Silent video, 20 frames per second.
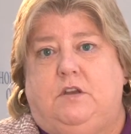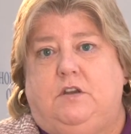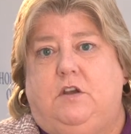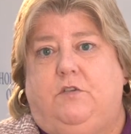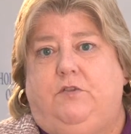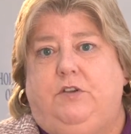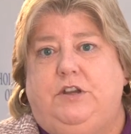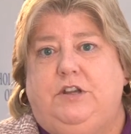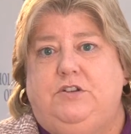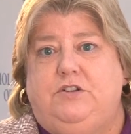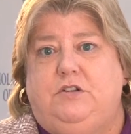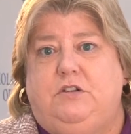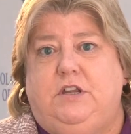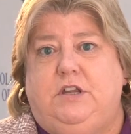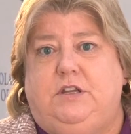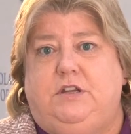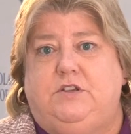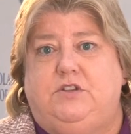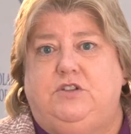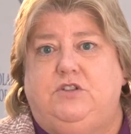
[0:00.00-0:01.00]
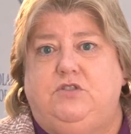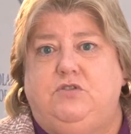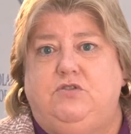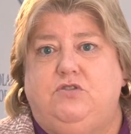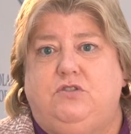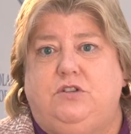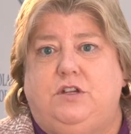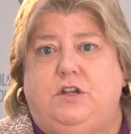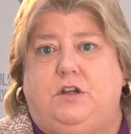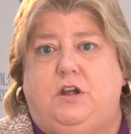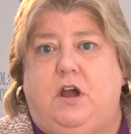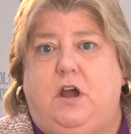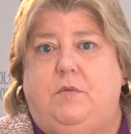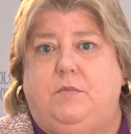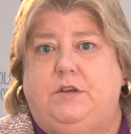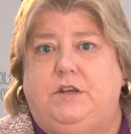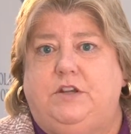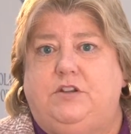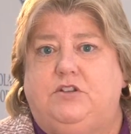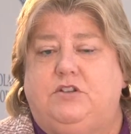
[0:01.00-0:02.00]
Now, financial aid is usually a
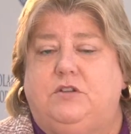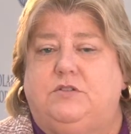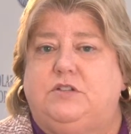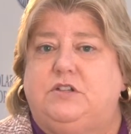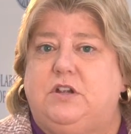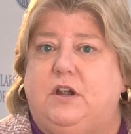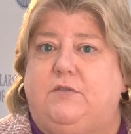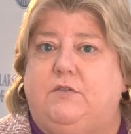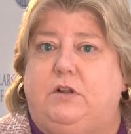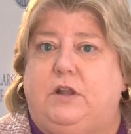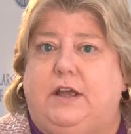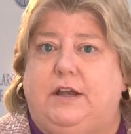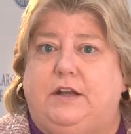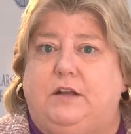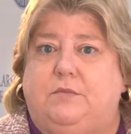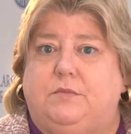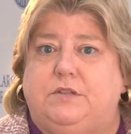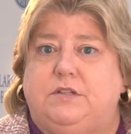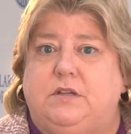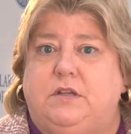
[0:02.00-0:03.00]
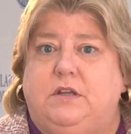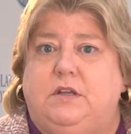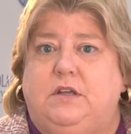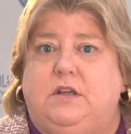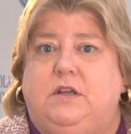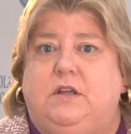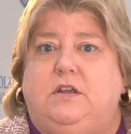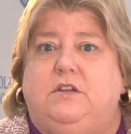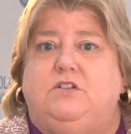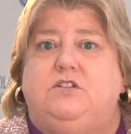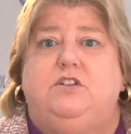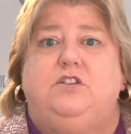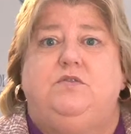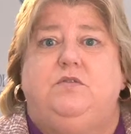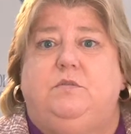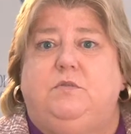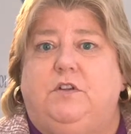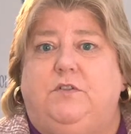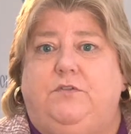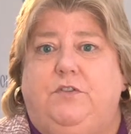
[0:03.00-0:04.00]
combination of several items. Just
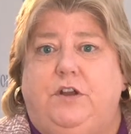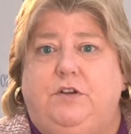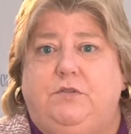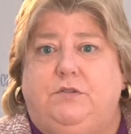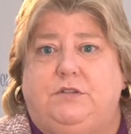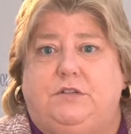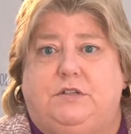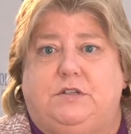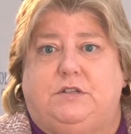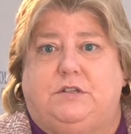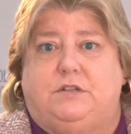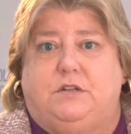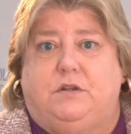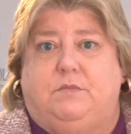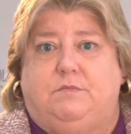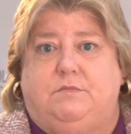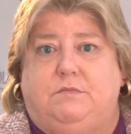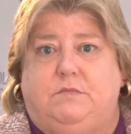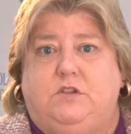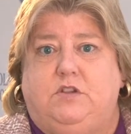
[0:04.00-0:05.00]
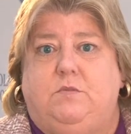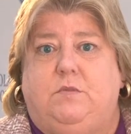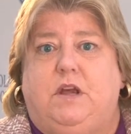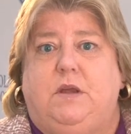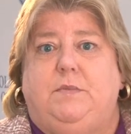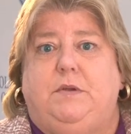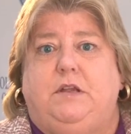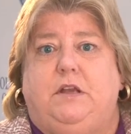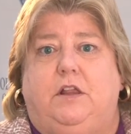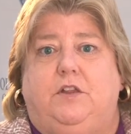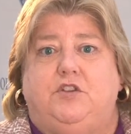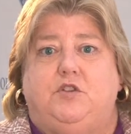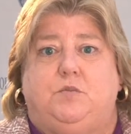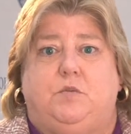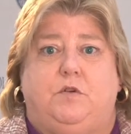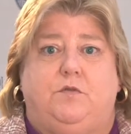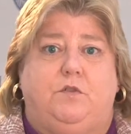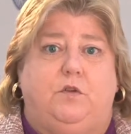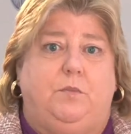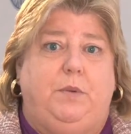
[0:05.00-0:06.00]
from the federal system, you might be
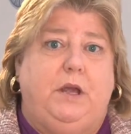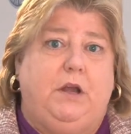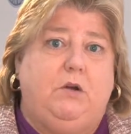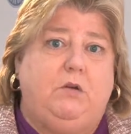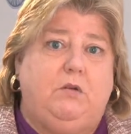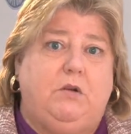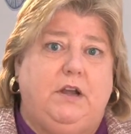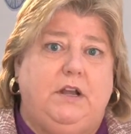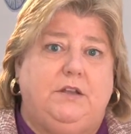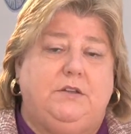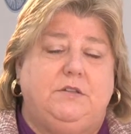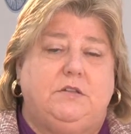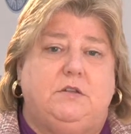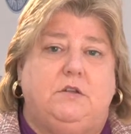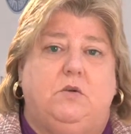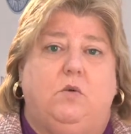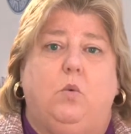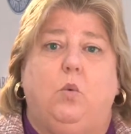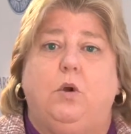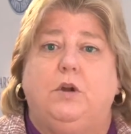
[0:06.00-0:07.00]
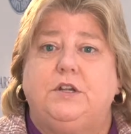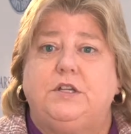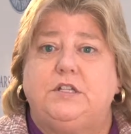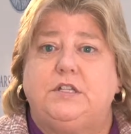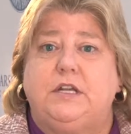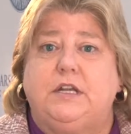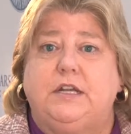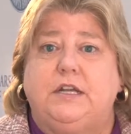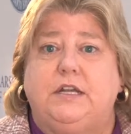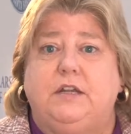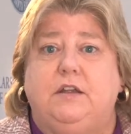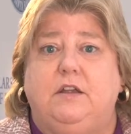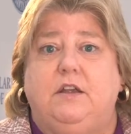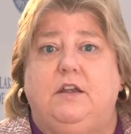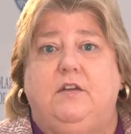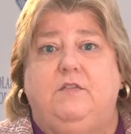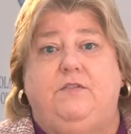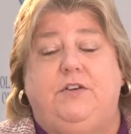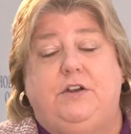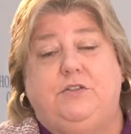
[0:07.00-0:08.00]
eligible for Pell Grants, work study,
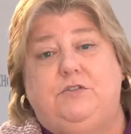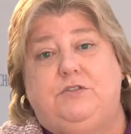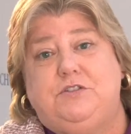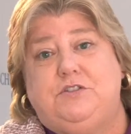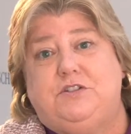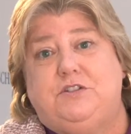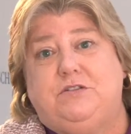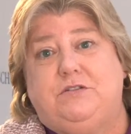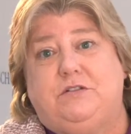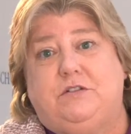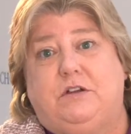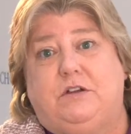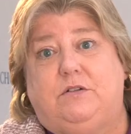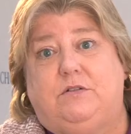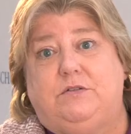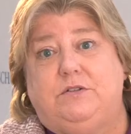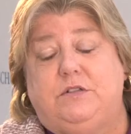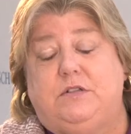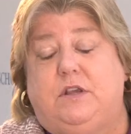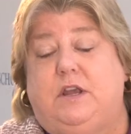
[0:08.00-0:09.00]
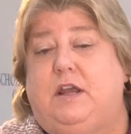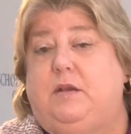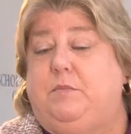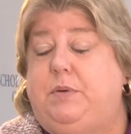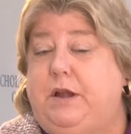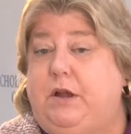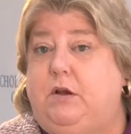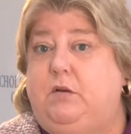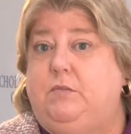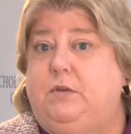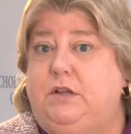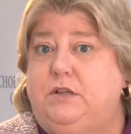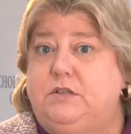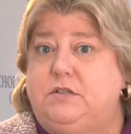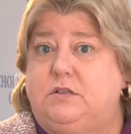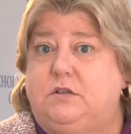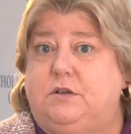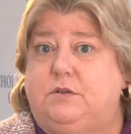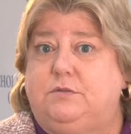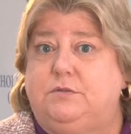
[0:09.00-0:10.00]
federal student loans, and Parent
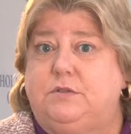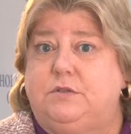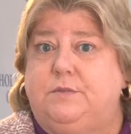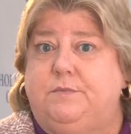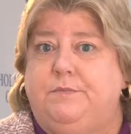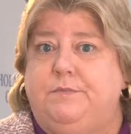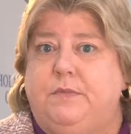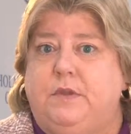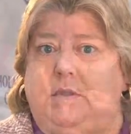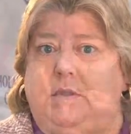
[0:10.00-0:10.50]
Plus loans.